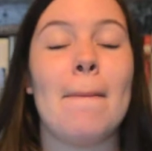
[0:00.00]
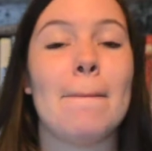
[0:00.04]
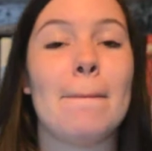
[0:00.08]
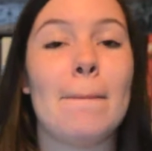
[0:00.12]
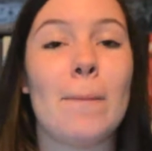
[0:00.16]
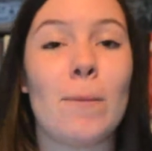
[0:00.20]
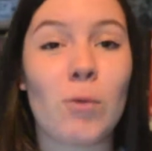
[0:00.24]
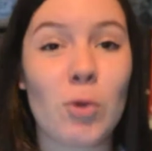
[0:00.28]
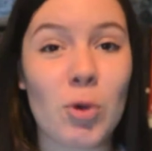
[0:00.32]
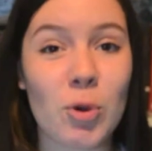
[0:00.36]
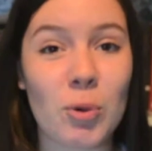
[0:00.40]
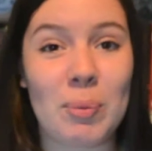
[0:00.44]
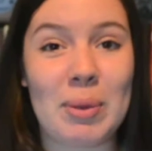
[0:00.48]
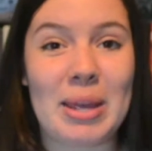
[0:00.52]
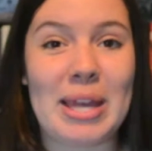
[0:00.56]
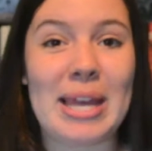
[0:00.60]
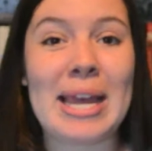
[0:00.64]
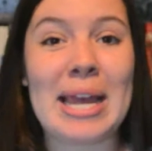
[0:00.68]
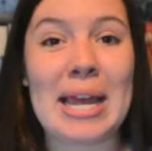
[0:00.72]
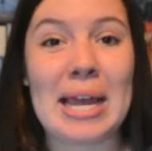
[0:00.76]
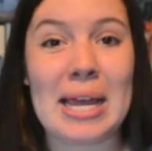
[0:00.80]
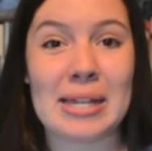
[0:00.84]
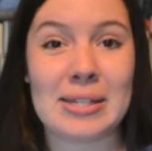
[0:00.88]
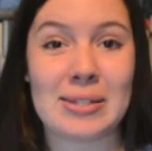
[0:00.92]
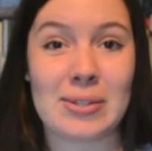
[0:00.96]
Ruby,
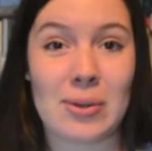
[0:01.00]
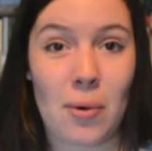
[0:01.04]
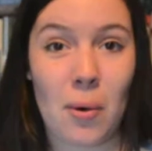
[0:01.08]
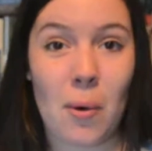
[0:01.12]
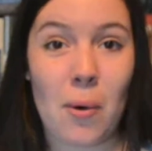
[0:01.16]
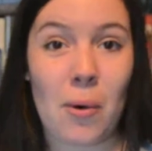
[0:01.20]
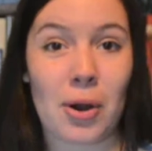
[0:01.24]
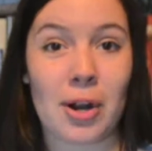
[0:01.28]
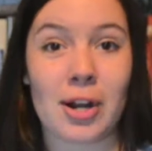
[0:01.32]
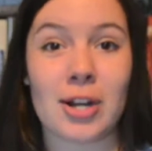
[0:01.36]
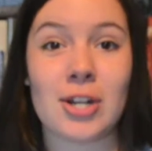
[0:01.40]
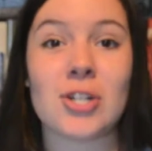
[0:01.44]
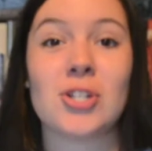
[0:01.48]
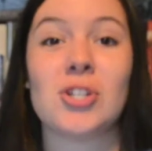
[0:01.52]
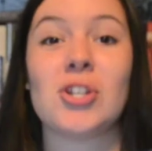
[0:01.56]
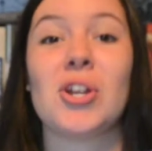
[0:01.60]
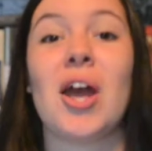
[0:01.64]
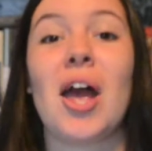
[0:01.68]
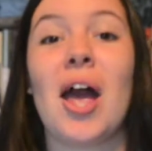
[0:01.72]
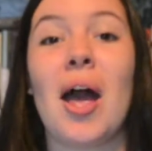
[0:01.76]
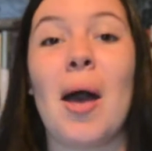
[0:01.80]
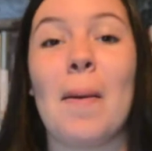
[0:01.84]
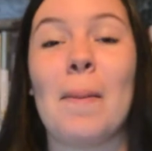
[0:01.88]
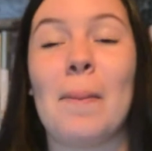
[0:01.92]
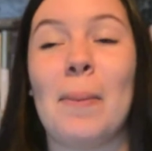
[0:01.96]
is an orange,
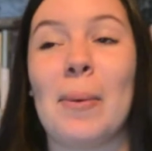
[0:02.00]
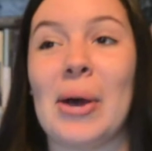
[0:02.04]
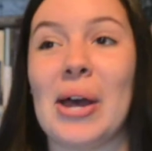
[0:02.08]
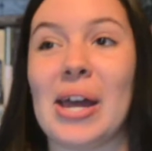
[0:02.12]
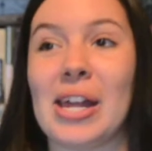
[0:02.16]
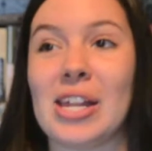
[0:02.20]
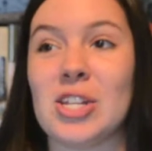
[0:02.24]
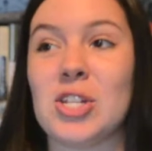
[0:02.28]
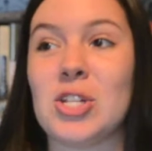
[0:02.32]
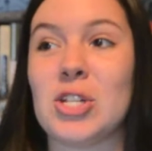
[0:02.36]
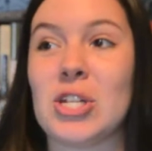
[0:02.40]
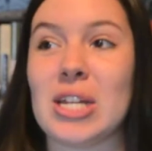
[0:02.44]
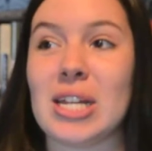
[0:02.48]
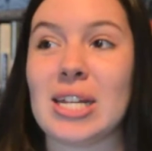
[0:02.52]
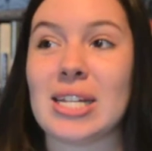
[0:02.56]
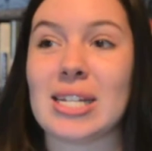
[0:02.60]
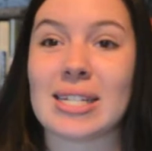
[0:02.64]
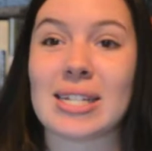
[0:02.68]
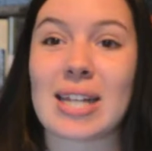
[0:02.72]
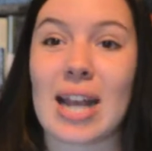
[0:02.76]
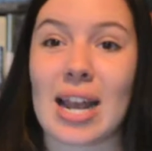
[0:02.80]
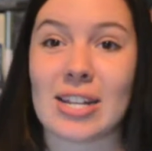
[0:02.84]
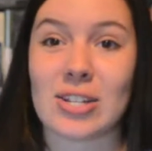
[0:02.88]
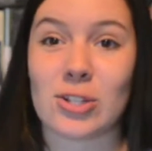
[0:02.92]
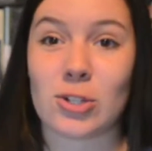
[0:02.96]
but she
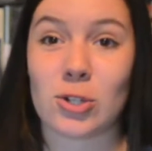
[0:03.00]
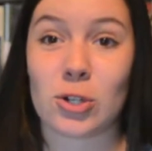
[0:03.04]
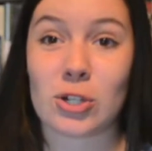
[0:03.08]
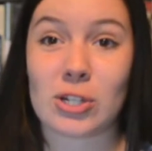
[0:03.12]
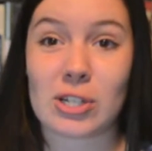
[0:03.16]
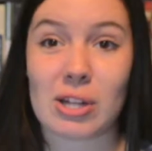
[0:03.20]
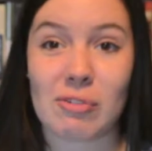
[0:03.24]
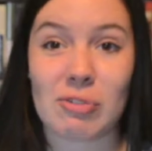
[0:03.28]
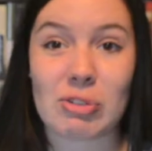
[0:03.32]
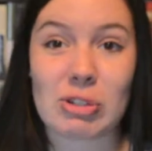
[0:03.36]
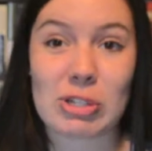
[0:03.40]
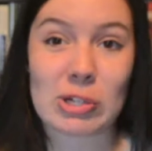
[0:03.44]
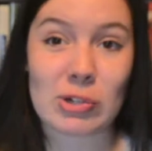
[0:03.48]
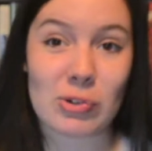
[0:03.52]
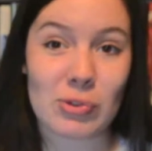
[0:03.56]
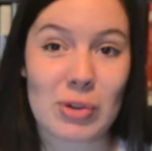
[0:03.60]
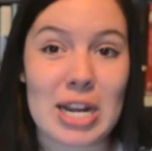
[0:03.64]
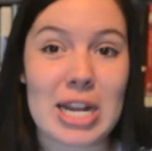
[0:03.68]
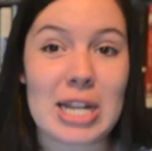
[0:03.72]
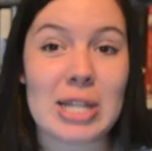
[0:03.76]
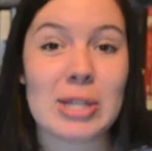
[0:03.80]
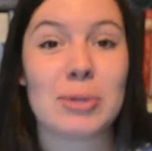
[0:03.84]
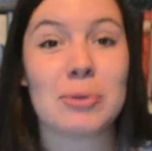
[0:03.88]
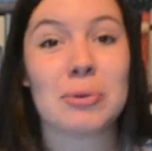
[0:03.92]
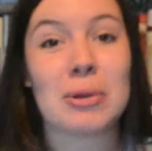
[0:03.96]
disguises herself as a
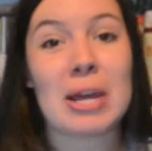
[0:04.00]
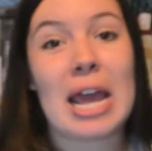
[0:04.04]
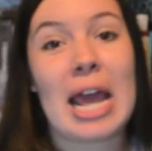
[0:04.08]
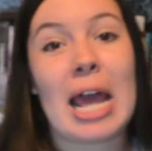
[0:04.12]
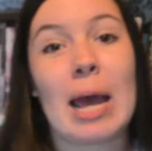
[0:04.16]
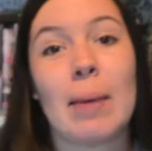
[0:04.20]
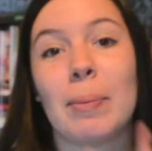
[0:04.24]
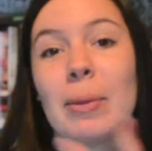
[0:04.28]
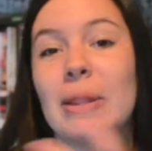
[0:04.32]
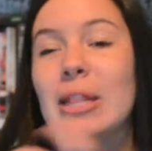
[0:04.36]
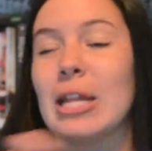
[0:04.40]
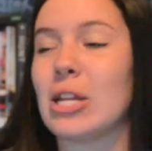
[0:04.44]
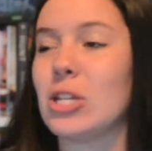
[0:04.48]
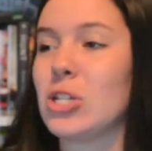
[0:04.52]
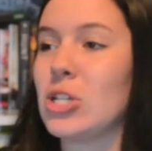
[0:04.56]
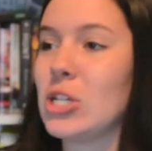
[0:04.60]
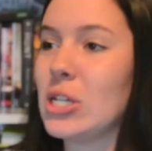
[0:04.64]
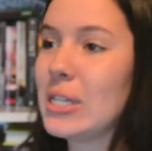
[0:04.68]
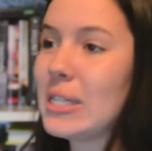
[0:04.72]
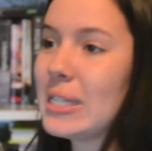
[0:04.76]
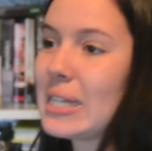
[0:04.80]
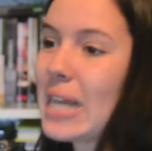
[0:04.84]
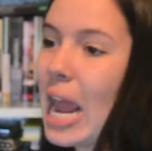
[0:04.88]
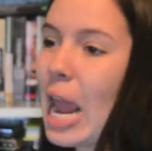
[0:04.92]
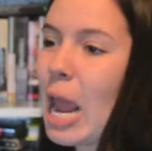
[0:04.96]
green through camp, and then she
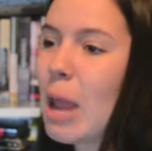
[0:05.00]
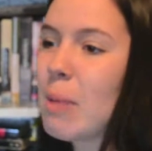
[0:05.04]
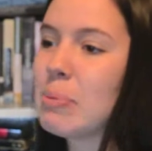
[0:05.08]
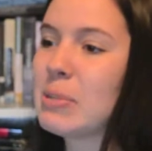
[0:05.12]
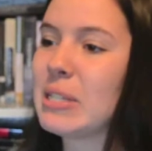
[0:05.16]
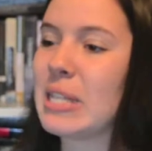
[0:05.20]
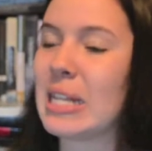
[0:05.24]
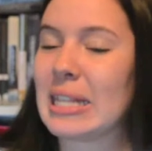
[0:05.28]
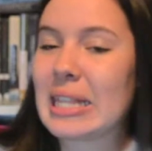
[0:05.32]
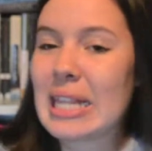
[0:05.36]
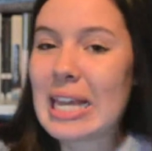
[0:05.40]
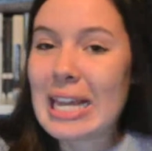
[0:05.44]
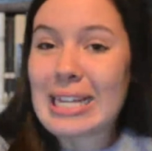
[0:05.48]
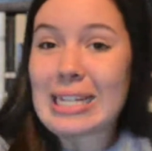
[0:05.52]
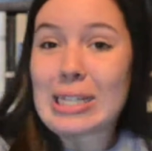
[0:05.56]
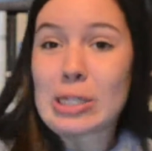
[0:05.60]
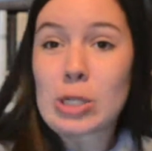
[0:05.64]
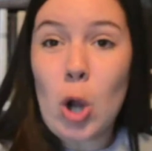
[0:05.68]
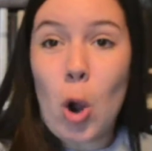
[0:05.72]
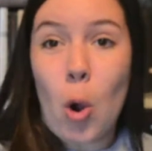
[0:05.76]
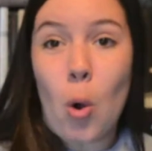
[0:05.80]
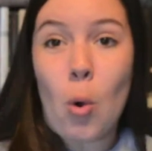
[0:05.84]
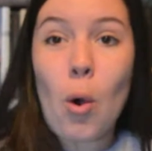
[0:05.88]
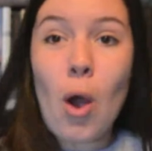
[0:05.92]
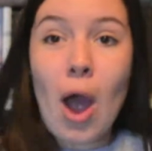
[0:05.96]
escapes, and things
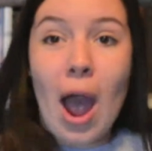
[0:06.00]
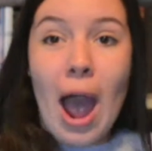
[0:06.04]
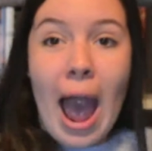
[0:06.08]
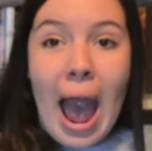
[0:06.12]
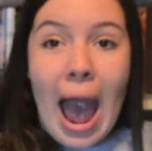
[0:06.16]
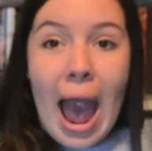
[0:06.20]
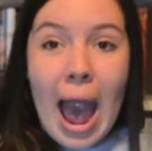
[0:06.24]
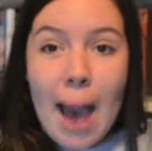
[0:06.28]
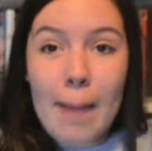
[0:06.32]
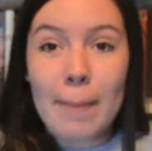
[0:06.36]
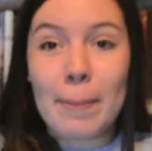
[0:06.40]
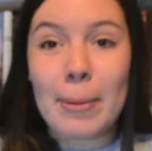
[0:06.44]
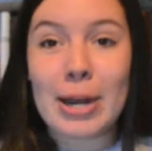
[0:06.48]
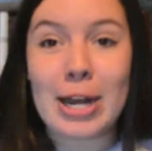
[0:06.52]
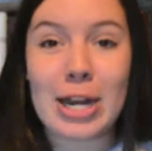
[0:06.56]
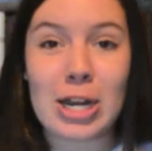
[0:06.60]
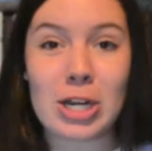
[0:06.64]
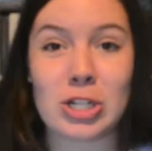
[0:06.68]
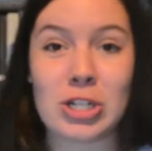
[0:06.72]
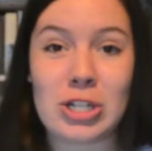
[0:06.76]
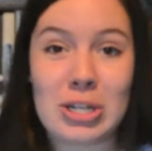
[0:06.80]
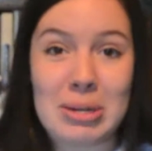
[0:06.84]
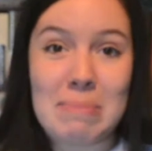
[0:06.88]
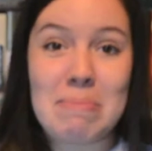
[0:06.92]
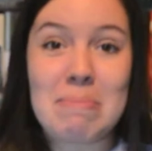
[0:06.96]
happen, and
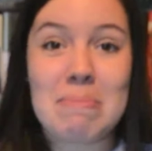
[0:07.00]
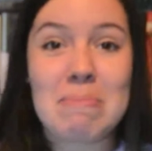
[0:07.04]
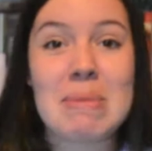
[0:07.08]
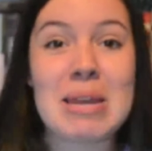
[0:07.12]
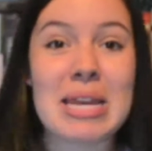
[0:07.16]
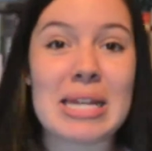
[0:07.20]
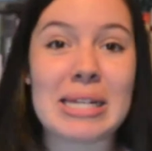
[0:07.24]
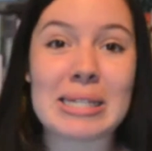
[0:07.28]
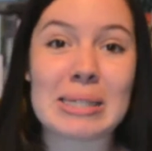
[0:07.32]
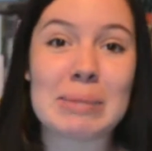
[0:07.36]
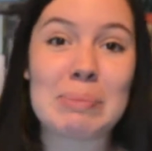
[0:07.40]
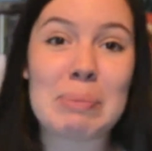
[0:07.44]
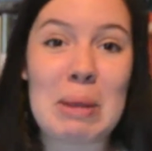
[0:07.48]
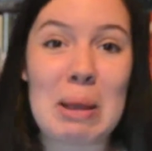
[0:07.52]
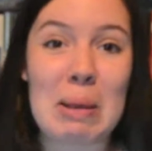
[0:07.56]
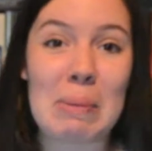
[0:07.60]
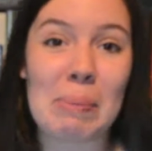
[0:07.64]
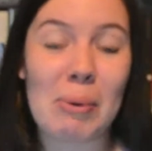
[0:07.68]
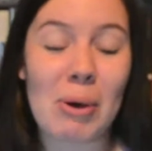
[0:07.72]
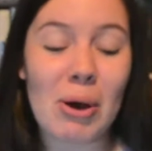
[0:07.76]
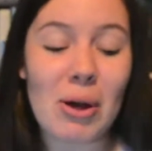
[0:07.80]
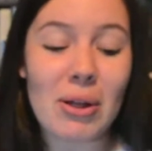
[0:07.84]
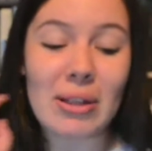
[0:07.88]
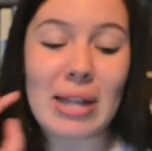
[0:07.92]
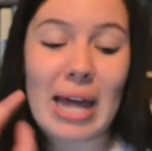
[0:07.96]
she meets
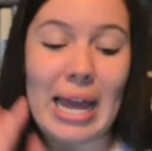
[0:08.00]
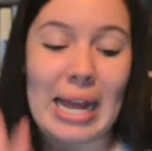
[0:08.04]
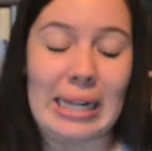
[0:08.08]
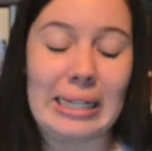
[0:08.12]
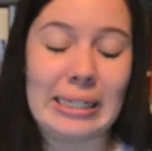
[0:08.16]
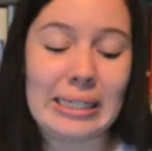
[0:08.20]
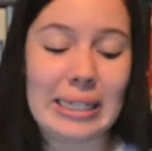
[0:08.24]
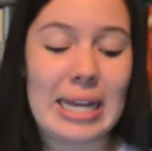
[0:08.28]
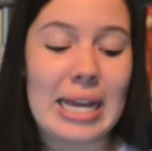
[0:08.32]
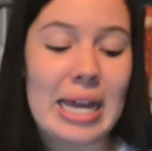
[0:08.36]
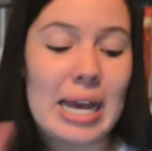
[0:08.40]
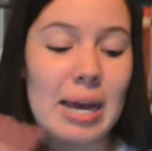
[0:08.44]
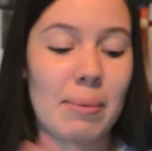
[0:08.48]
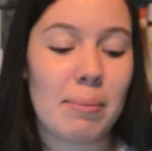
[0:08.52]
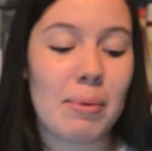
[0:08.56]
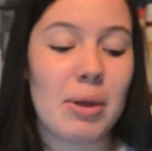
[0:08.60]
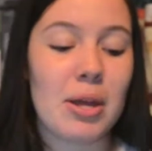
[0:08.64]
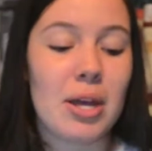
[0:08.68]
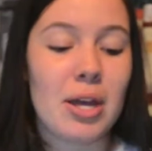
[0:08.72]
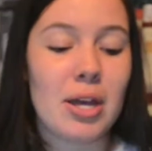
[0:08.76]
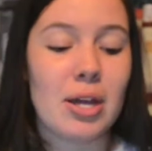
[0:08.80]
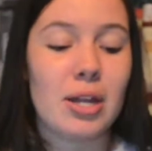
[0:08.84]
people like Liam,